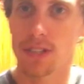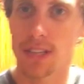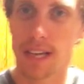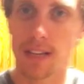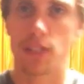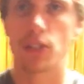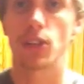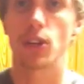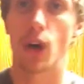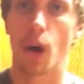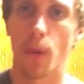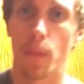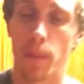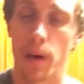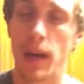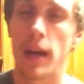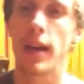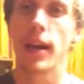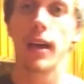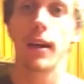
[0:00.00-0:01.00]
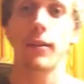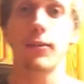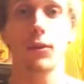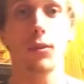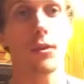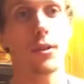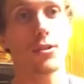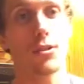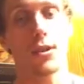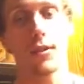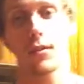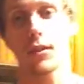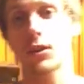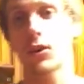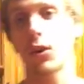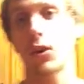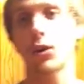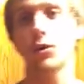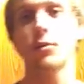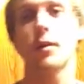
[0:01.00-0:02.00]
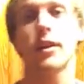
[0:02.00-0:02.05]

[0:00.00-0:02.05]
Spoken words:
set to go. If you want to serve it cold